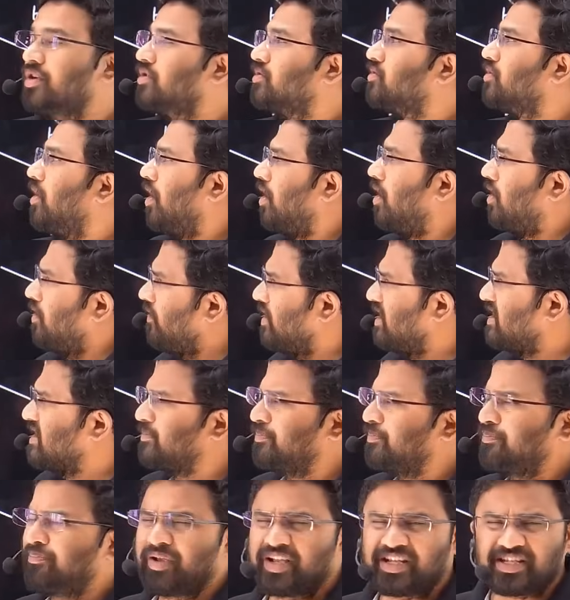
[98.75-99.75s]
So always
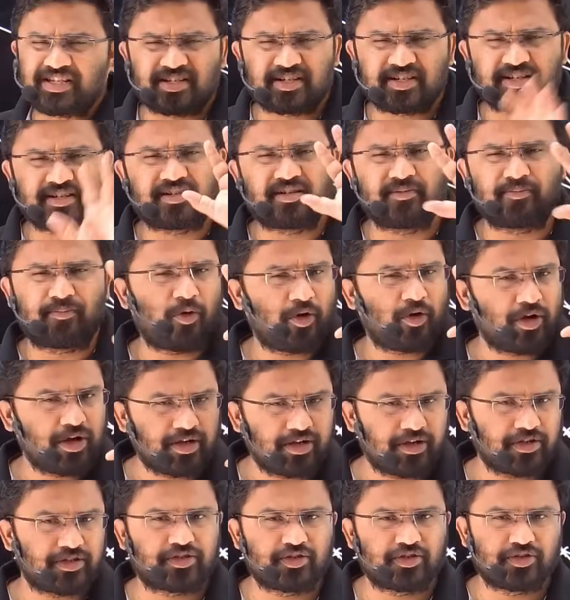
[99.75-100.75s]
best
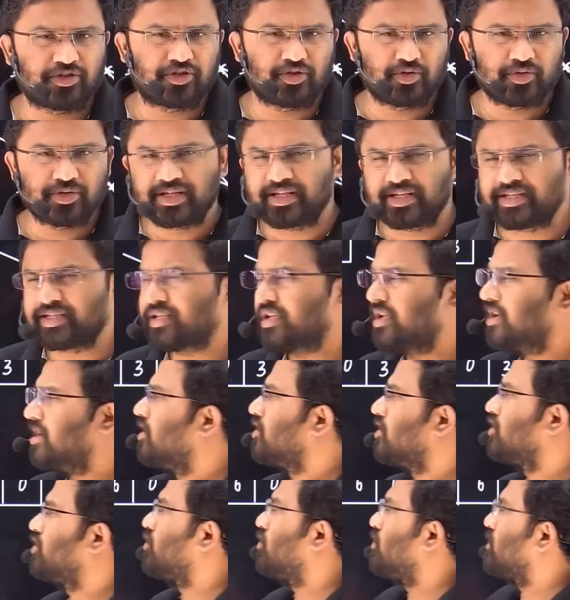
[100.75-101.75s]
point is to choose is
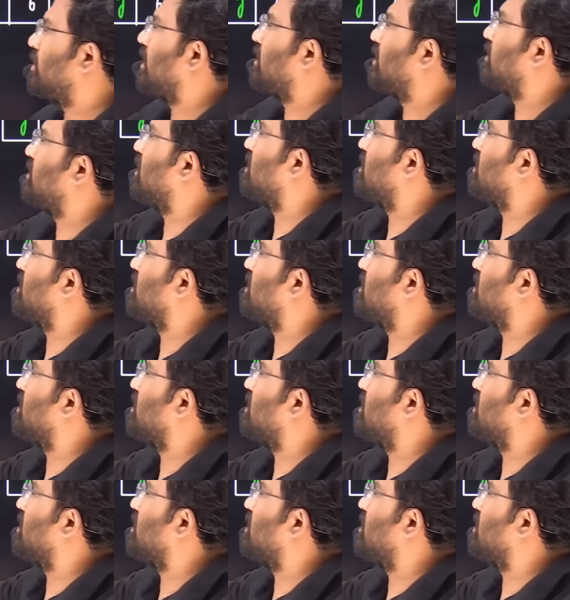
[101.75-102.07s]
choose x